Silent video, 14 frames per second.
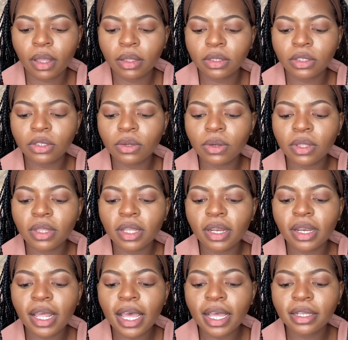So the
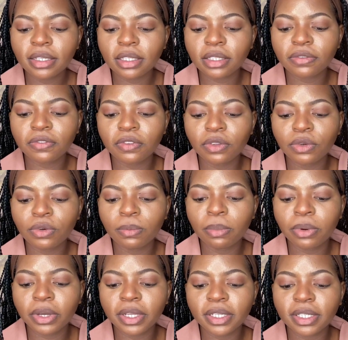last few
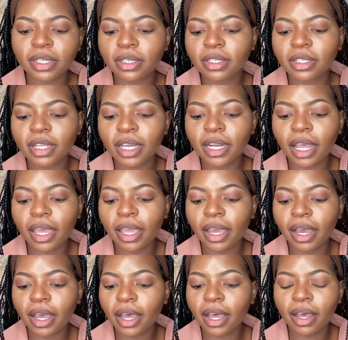pointers that I
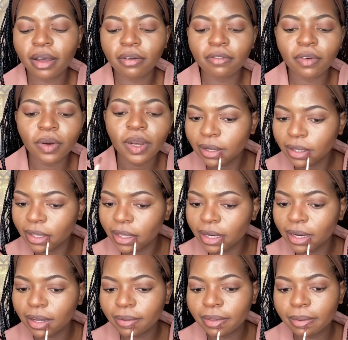have on how you can
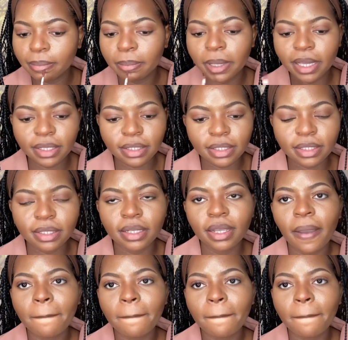have the best